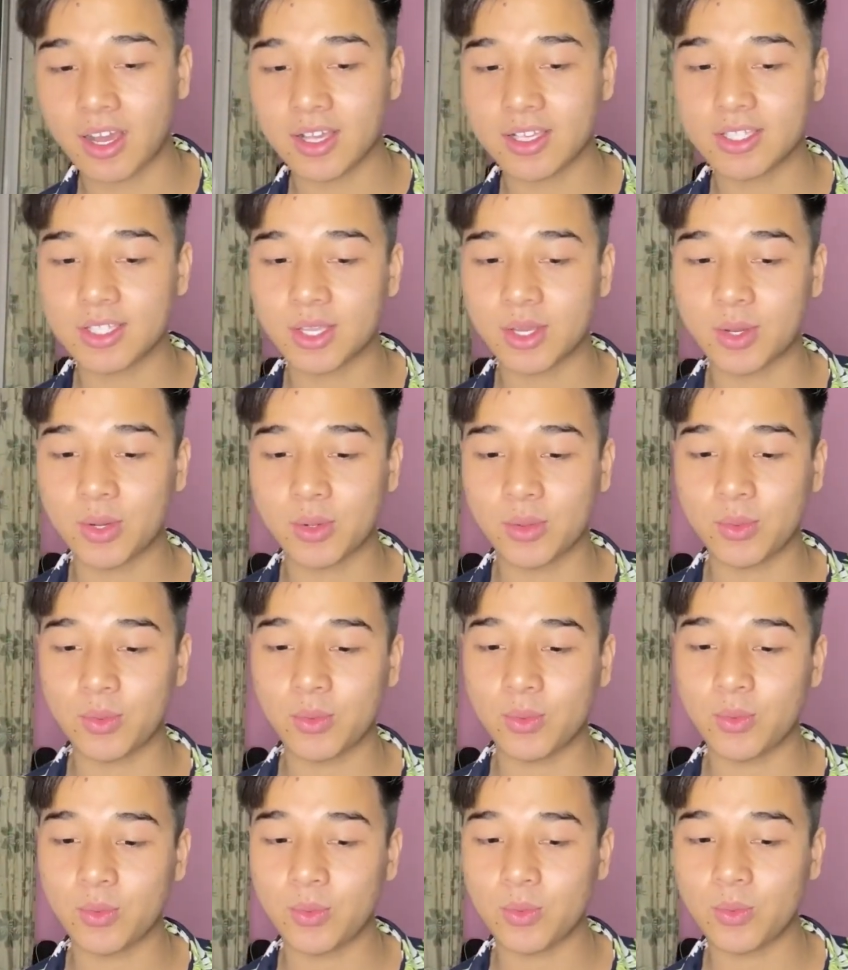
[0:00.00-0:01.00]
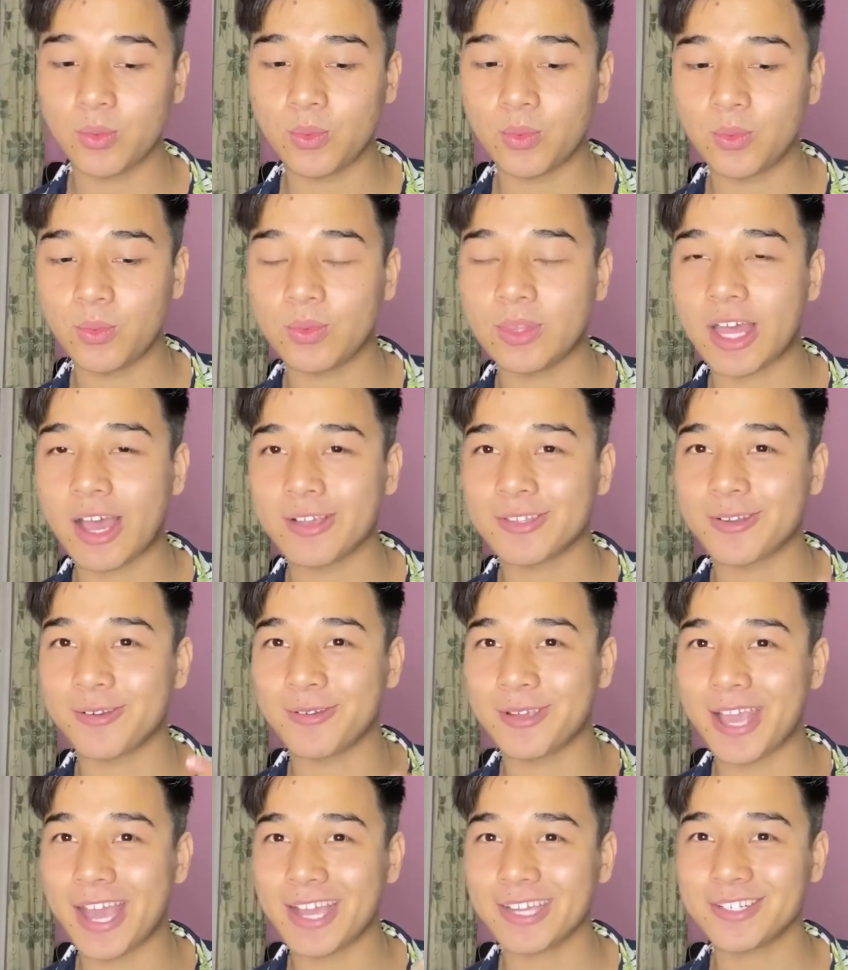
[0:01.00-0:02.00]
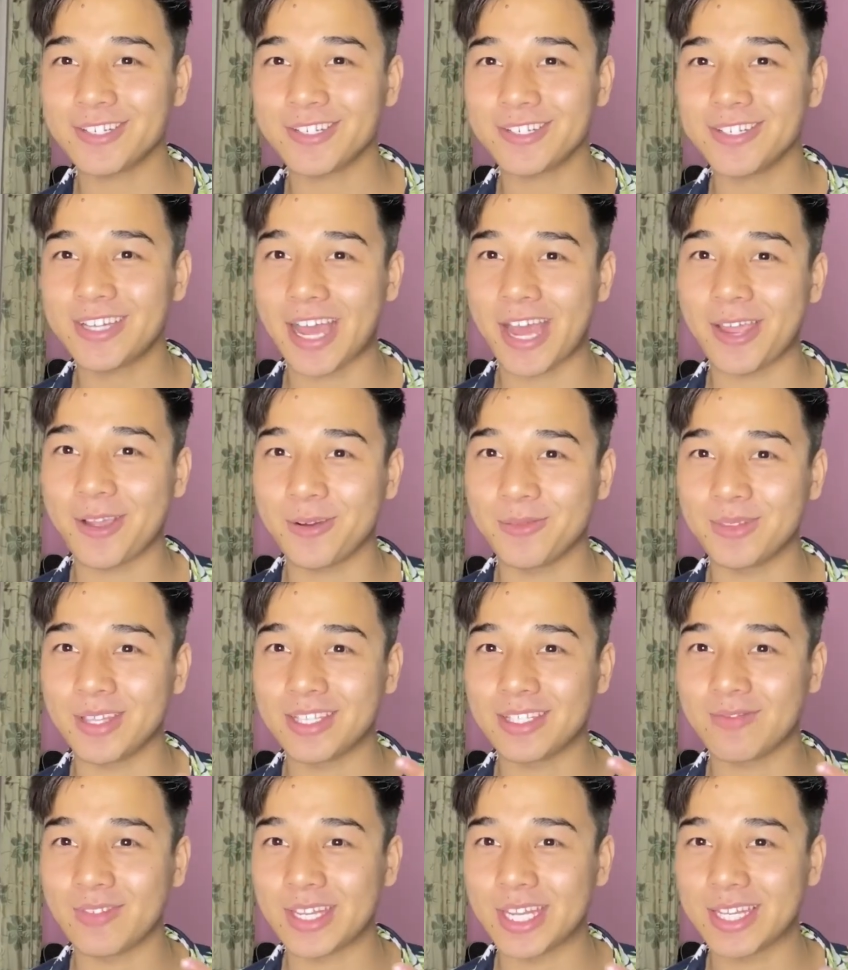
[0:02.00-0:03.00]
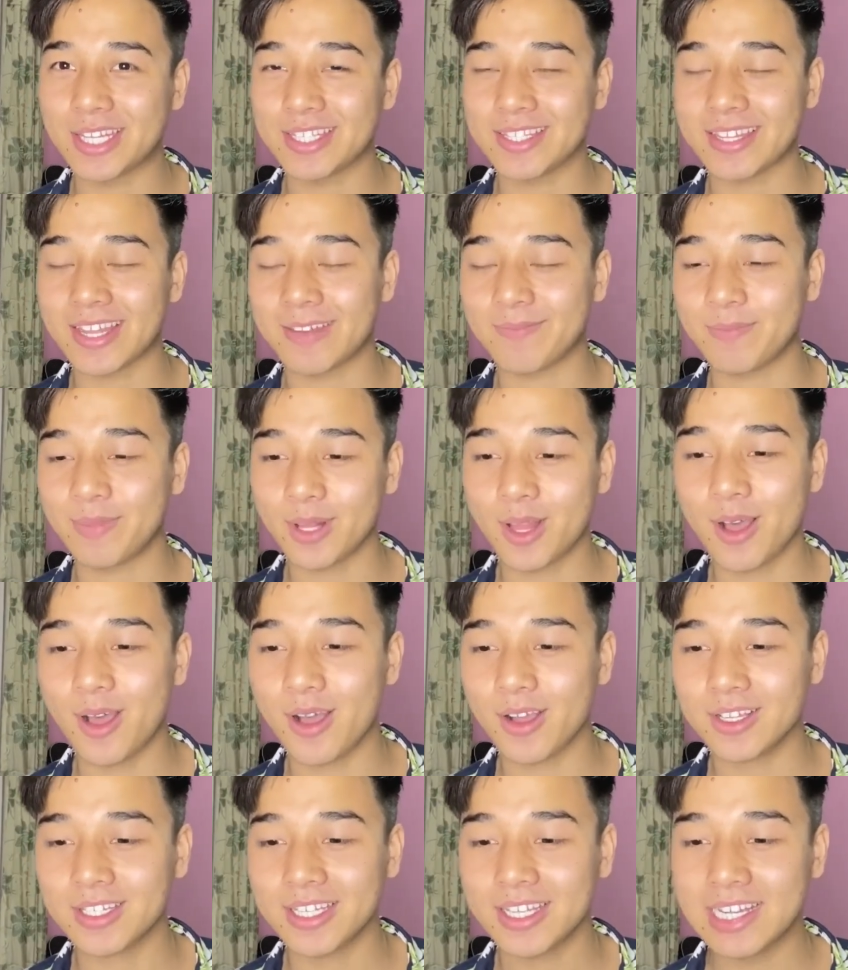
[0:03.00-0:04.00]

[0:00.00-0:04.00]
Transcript: So that was a reaction. I hope this video doesn't get blocked.